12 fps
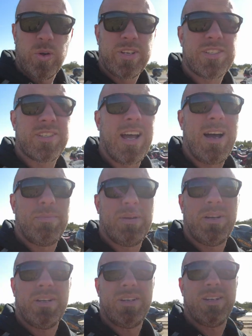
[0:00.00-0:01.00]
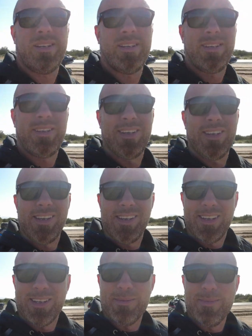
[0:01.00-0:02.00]
Stop
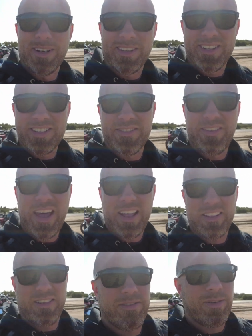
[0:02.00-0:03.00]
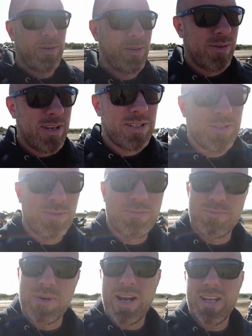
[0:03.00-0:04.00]
in the middle of this valley for a
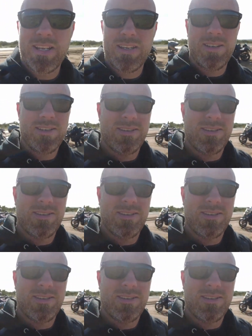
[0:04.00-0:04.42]
restroom break.